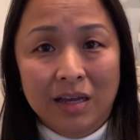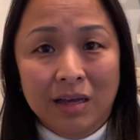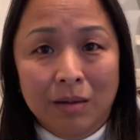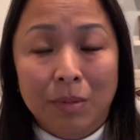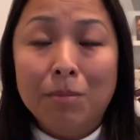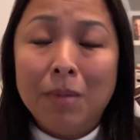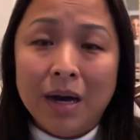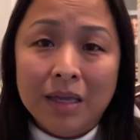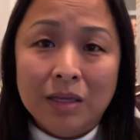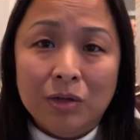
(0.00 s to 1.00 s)
But
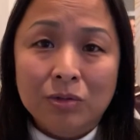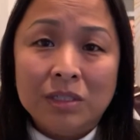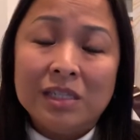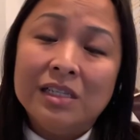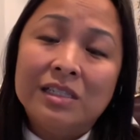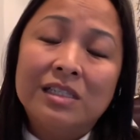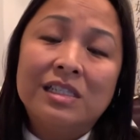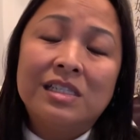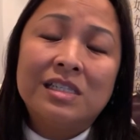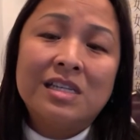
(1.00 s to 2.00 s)
mind you, since
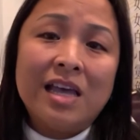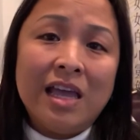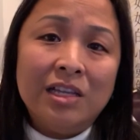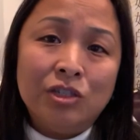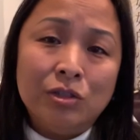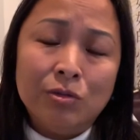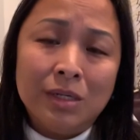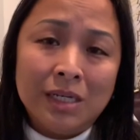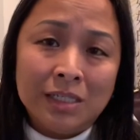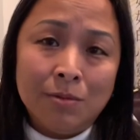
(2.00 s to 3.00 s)
this is the age you're
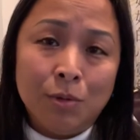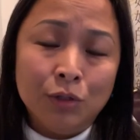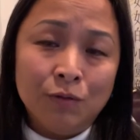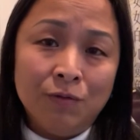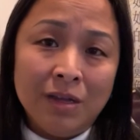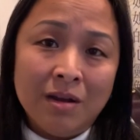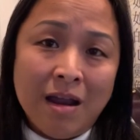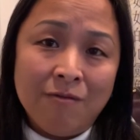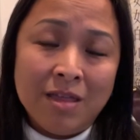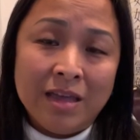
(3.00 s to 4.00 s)
not supposed to figure
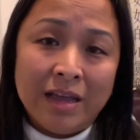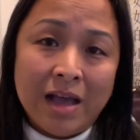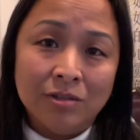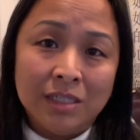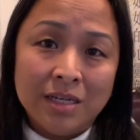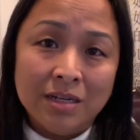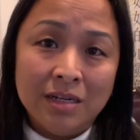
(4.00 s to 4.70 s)
everything out there,